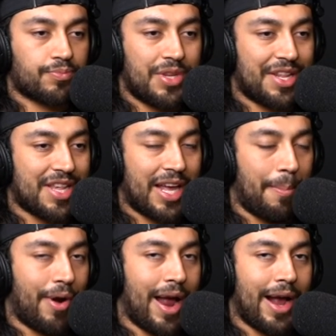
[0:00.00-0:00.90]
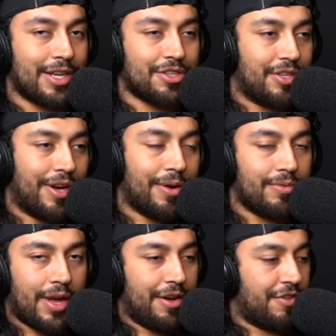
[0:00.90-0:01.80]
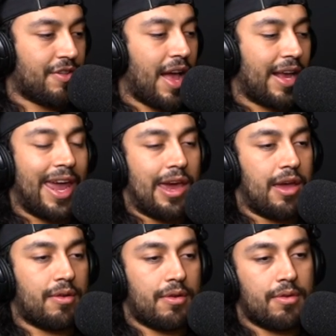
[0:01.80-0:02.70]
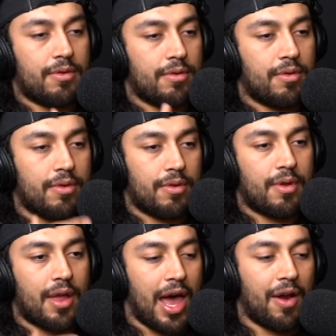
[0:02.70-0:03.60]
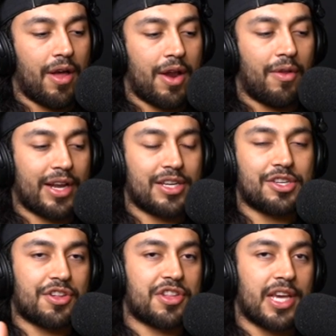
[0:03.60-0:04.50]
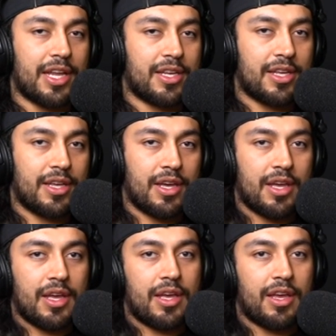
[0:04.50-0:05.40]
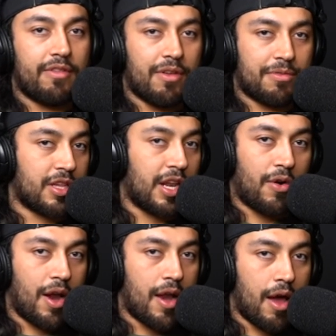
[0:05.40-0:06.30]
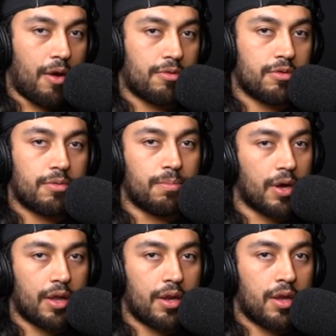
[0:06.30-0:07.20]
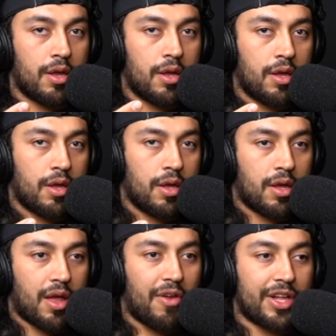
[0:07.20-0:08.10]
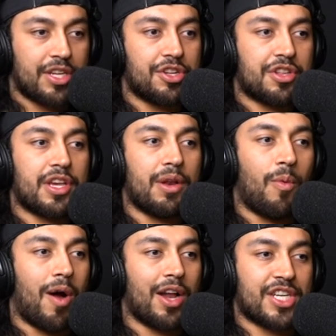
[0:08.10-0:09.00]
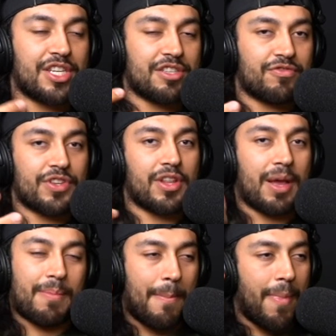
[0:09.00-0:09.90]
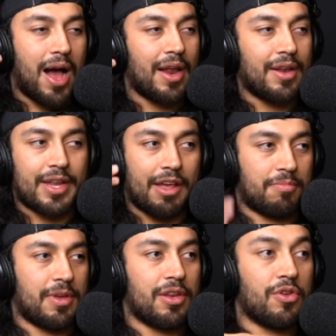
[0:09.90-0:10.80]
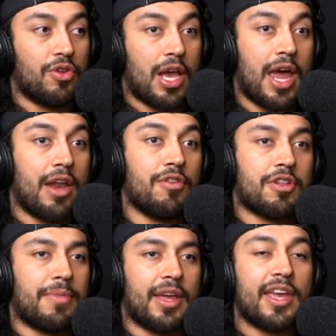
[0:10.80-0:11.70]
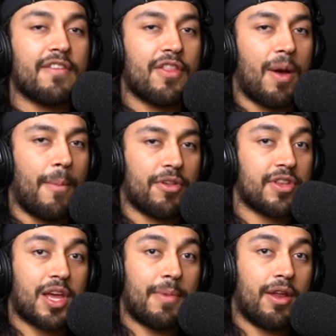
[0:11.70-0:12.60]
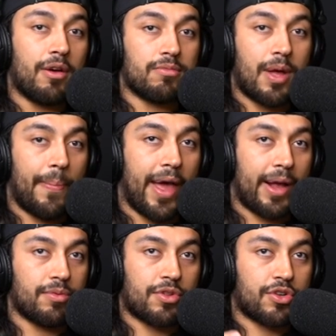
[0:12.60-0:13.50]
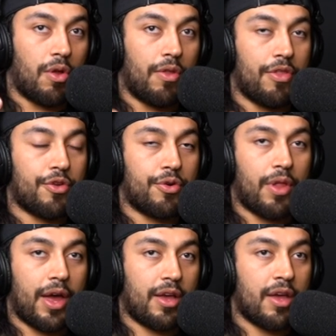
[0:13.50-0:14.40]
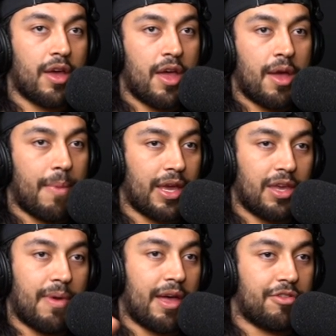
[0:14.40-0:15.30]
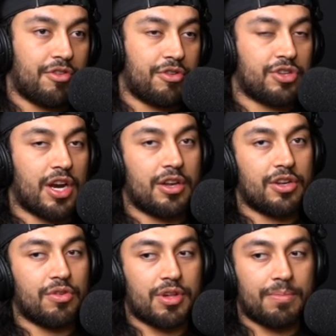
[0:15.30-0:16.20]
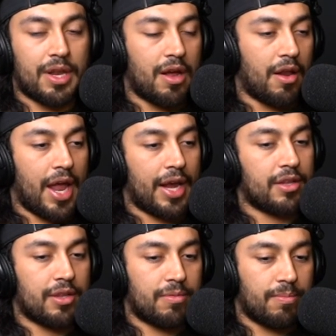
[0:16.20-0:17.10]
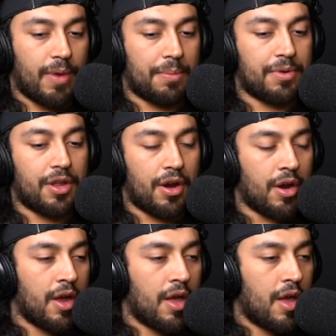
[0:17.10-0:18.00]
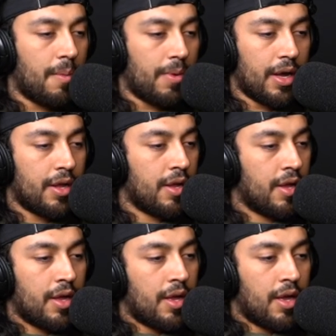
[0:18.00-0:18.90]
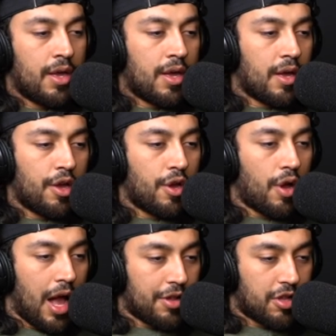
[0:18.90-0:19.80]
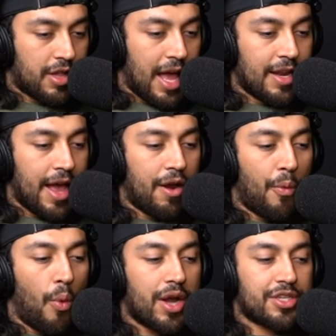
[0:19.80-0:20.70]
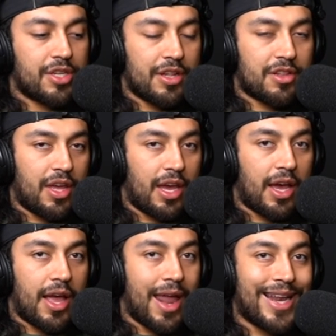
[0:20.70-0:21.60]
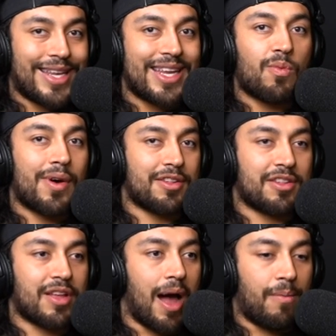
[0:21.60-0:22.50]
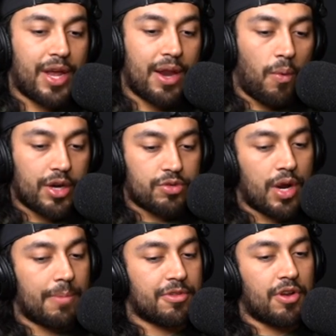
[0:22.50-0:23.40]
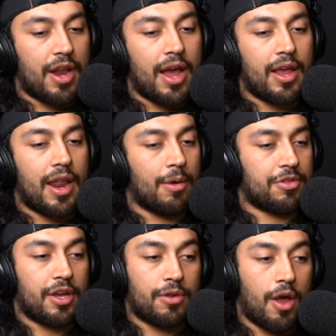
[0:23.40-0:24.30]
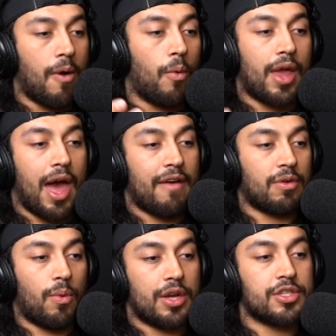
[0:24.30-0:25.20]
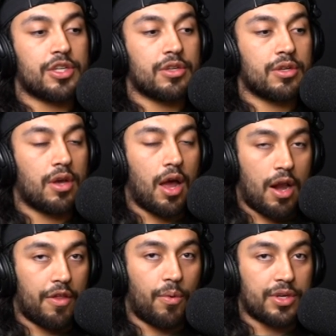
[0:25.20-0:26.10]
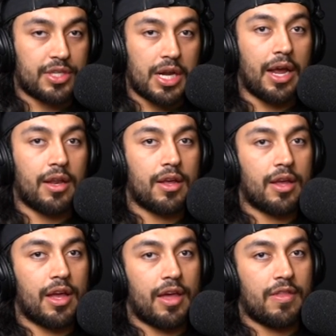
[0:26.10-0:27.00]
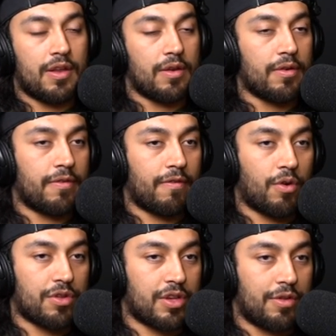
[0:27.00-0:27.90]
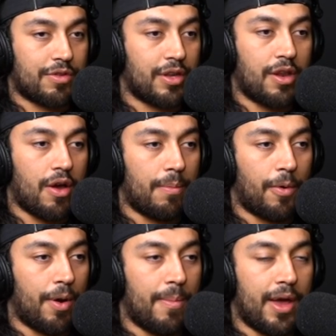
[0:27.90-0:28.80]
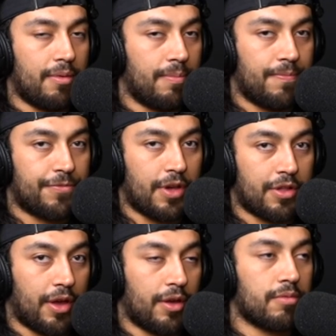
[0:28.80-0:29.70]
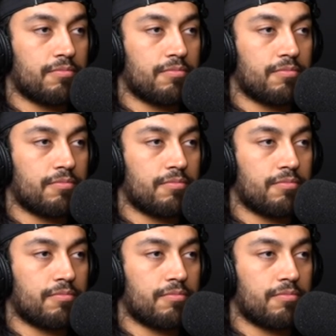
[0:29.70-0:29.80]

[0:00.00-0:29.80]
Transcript: It's not like a brag. I just don't. I can't. I don't like to just sit, even though I'm sitting right now. But I don't like to just sit and watch. I just feel like my mind tells me, dude, you got to do something. Even though most of the time I don't. I'm like scrolling through like my emails or trying to do something on like my computer. But I sat down and watched this thing, and I didn't want to stop. We had to watch one episode a night, and I was like, no, we have to watch another one tonight. And then, of course, Taylor's like, no, I'm going to bed. So I was like,